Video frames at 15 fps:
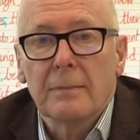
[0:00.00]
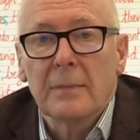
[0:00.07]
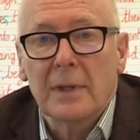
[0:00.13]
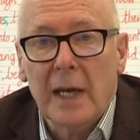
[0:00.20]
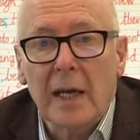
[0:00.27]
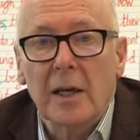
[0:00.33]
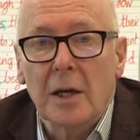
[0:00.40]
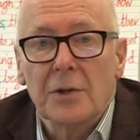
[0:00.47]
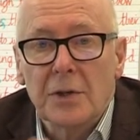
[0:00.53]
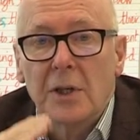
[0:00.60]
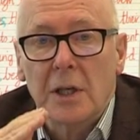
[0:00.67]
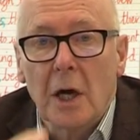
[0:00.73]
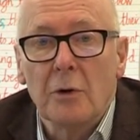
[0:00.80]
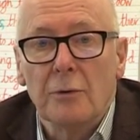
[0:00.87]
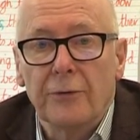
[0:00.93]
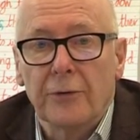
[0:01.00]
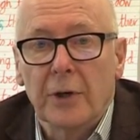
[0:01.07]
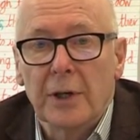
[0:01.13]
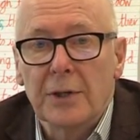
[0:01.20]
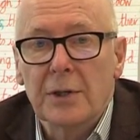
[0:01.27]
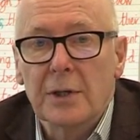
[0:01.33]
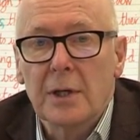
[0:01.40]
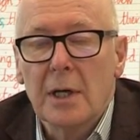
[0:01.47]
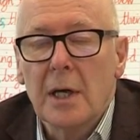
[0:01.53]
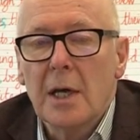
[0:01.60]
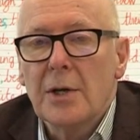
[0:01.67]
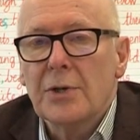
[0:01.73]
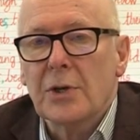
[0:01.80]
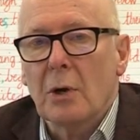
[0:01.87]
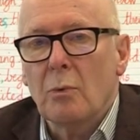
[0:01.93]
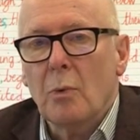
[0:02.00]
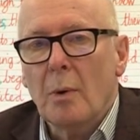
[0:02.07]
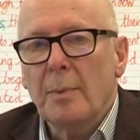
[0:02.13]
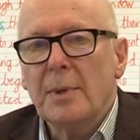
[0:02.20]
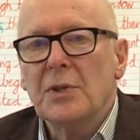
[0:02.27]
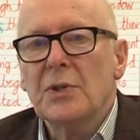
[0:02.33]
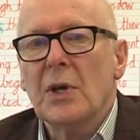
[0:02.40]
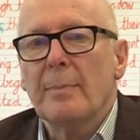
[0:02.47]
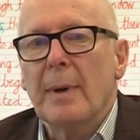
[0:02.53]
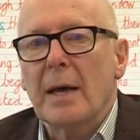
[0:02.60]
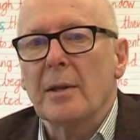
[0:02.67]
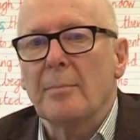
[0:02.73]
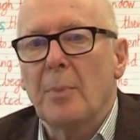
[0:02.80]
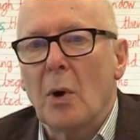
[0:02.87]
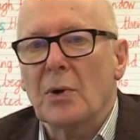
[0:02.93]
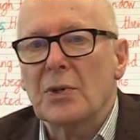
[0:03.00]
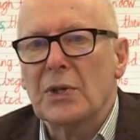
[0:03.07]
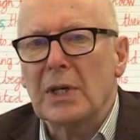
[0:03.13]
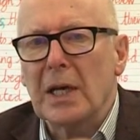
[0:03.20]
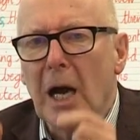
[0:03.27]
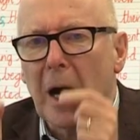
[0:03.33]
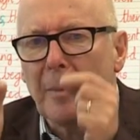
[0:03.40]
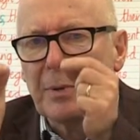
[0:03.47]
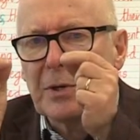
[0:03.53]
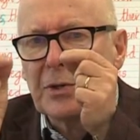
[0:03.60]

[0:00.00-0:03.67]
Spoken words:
They're going to go for it. So what we could say about the boxing up